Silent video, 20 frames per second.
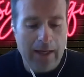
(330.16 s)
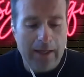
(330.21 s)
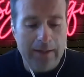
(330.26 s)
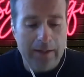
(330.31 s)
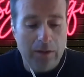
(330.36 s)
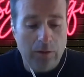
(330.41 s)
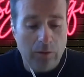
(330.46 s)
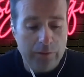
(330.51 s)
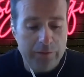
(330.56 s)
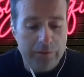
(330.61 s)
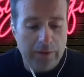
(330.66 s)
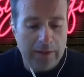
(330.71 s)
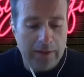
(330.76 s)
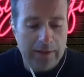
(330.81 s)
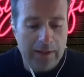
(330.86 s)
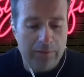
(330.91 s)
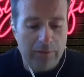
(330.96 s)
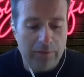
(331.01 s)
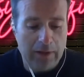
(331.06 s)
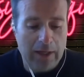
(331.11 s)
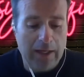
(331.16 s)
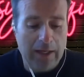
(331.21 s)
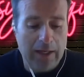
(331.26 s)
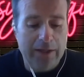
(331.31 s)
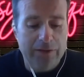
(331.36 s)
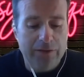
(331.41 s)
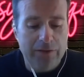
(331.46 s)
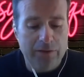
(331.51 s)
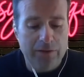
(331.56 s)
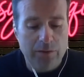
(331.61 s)
And then also in that
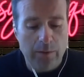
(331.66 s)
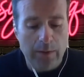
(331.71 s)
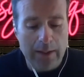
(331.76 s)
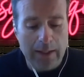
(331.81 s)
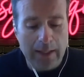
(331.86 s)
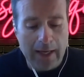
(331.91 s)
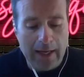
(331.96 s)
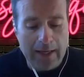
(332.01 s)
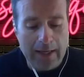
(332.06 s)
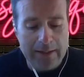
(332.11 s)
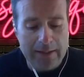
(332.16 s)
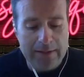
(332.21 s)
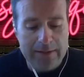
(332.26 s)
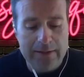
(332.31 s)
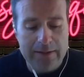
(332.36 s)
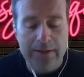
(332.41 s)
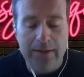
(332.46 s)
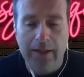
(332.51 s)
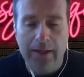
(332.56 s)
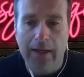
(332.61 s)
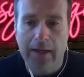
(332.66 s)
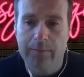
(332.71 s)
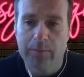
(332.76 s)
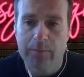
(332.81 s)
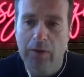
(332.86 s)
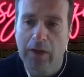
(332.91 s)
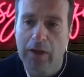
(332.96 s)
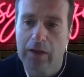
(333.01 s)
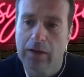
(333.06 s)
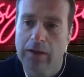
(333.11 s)
Regulation 28,
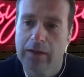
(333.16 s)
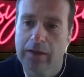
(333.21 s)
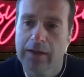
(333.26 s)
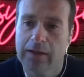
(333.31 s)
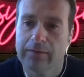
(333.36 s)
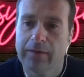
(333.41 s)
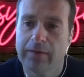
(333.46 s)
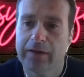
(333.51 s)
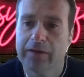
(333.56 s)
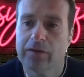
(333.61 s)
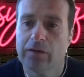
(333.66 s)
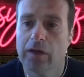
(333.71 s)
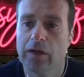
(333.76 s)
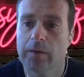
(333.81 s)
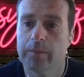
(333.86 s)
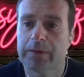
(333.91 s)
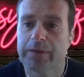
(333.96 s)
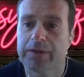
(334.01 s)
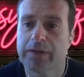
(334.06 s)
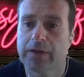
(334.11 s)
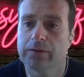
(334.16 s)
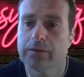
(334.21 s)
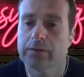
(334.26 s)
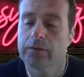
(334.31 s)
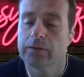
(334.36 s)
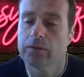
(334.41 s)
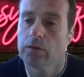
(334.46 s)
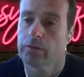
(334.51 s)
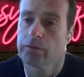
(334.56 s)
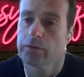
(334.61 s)
you can only invest 30%
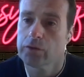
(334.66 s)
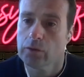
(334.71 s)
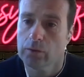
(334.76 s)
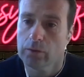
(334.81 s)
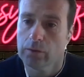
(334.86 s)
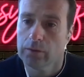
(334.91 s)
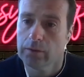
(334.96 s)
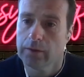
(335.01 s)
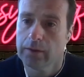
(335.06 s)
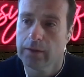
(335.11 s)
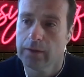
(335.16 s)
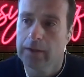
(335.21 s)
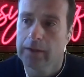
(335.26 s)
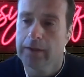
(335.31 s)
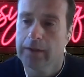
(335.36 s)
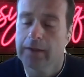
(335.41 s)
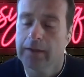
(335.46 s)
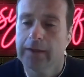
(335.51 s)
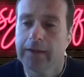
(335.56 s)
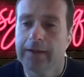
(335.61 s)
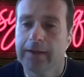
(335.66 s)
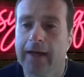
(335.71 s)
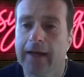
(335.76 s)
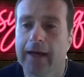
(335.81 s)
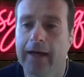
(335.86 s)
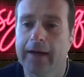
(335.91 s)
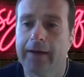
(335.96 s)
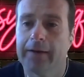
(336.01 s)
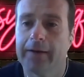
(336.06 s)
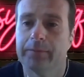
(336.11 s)
of it offshore.
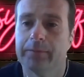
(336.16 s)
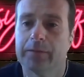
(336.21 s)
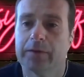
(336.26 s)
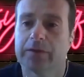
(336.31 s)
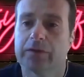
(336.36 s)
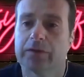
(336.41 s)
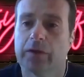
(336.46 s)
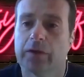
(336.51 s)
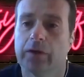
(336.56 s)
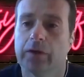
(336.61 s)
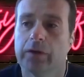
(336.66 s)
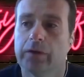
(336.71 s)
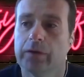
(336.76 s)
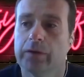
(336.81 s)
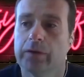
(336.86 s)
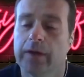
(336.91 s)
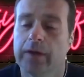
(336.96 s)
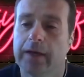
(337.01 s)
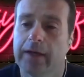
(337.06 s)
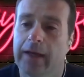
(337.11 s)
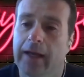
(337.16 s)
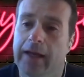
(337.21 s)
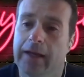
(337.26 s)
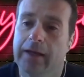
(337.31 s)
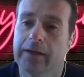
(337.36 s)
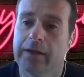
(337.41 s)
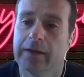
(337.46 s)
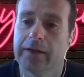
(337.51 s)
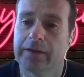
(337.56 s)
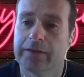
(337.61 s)
So
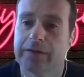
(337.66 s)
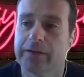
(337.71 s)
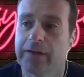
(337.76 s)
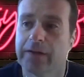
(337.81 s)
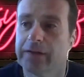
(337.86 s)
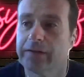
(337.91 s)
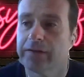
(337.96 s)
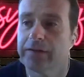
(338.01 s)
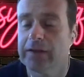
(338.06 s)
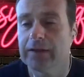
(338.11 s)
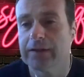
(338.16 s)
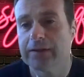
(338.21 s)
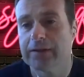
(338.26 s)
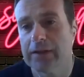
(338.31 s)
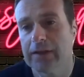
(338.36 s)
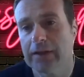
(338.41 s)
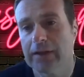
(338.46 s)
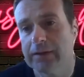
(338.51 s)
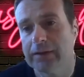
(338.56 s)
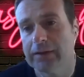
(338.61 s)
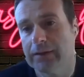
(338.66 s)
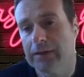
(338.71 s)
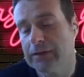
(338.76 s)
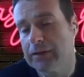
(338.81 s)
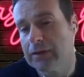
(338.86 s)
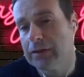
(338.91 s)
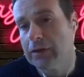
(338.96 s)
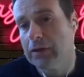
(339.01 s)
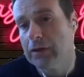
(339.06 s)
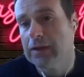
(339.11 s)
again, is it
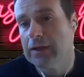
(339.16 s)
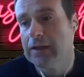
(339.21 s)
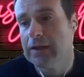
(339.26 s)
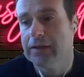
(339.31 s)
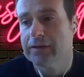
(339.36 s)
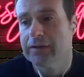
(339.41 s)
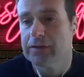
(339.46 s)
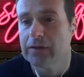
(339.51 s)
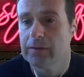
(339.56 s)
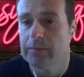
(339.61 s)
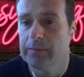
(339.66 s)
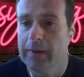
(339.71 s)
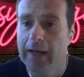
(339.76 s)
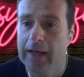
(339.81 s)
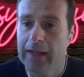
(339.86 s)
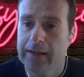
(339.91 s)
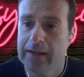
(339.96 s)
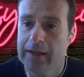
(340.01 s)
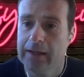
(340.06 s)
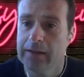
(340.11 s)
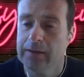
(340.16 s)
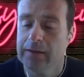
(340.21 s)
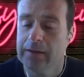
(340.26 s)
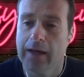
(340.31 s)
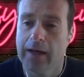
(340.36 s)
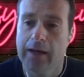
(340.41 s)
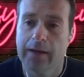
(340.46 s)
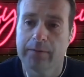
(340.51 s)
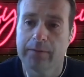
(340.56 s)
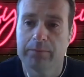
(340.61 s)
a good thing? Is it a bad thing?
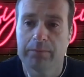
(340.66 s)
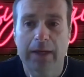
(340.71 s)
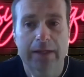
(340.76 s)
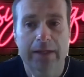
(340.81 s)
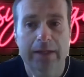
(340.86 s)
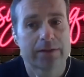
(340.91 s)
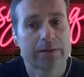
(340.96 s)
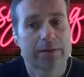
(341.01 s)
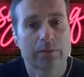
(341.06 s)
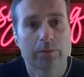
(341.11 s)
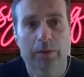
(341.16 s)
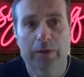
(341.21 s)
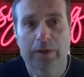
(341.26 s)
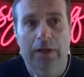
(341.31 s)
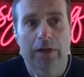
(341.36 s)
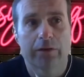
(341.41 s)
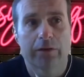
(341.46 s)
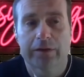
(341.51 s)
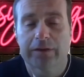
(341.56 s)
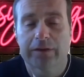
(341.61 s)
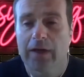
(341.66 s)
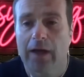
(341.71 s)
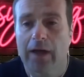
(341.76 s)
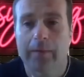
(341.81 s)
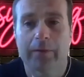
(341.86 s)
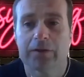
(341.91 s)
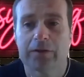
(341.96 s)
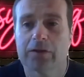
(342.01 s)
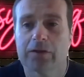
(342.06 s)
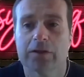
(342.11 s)
But within a
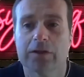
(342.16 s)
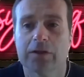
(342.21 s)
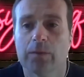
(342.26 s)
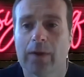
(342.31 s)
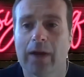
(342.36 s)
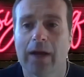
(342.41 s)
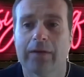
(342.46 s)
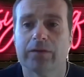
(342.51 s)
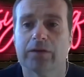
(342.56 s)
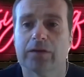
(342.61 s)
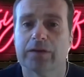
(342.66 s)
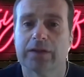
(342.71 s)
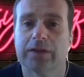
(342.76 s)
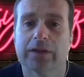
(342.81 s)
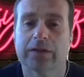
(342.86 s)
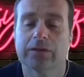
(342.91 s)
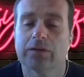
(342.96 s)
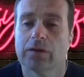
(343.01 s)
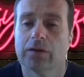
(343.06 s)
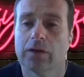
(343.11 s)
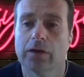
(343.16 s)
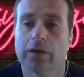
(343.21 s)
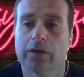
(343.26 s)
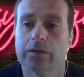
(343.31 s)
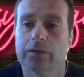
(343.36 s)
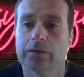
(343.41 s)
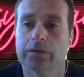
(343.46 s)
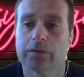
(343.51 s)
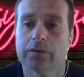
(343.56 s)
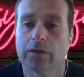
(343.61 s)
retirement annuity, we have to stick to
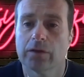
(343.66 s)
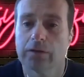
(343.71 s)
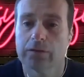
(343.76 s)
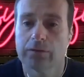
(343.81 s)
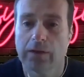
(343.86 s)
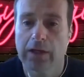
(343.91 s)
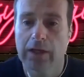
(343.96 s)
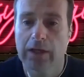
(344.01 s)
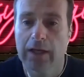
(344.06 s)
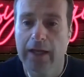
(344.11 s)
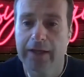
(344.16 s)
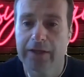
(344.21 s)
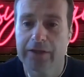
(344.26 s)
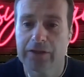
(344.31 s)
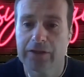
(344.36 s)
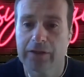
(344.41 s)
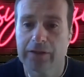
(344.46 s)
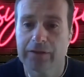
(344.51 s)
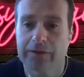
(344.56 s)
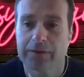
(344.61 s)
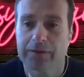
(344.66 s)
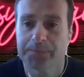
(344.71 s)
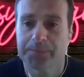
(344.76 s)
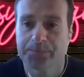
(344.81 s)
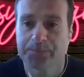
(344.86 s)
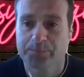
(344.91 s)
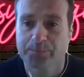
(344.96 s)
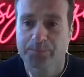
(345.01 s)
those regulations.